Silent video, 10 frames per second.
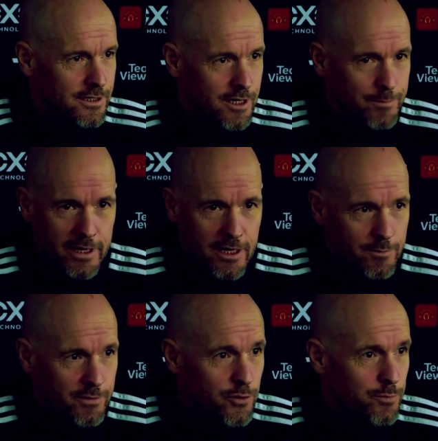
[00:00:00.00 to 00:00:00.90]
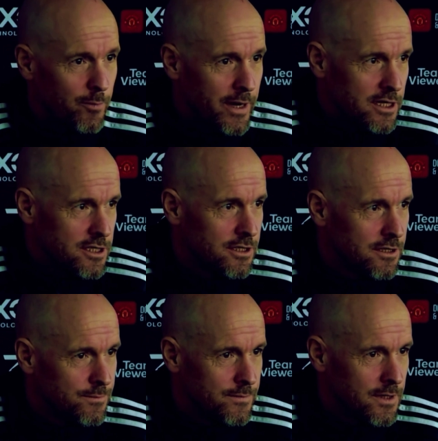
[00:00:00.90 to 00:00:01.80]
I'm here, I'm a football manager,
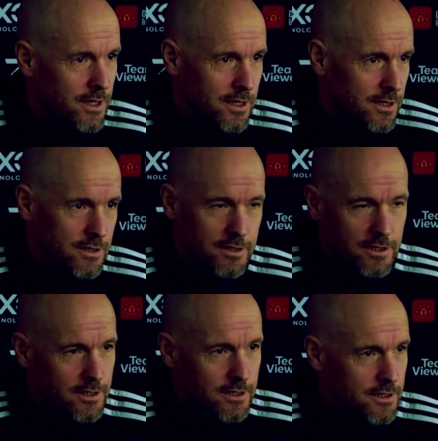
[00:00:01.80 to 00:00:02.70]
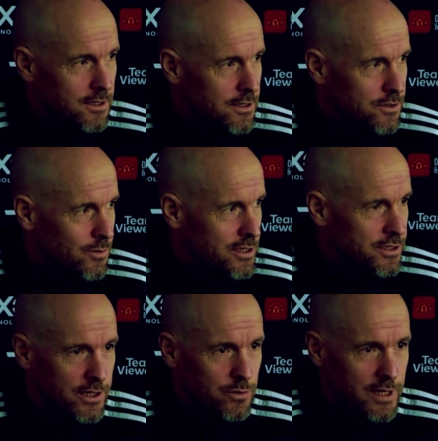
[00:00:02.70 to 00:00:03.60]
and so I
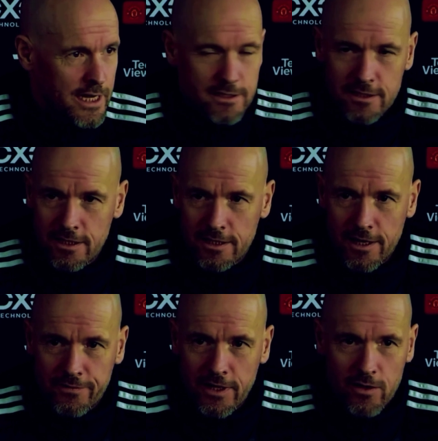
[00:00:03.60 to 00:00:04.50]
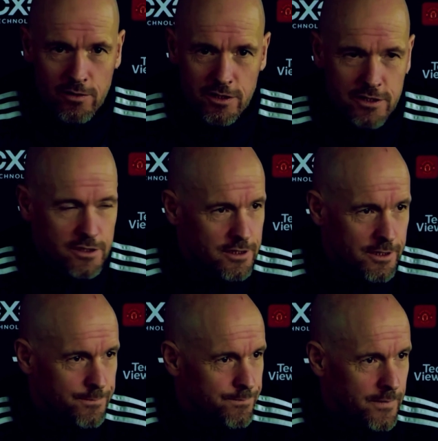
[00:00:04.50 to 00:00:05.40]
stick to that, and I think others
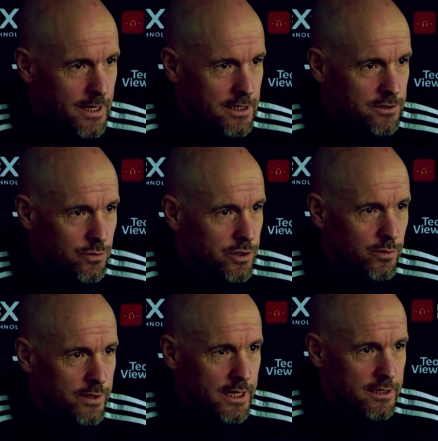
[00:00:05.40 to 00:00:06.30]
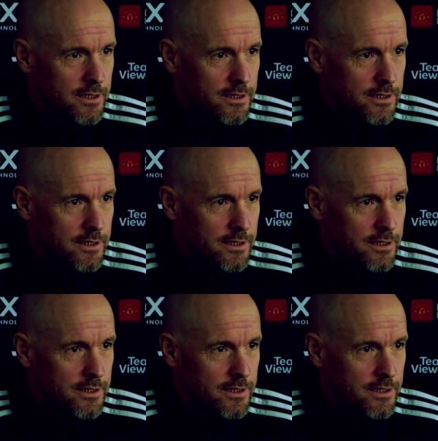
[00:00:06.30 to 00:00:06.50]
has to deal with that.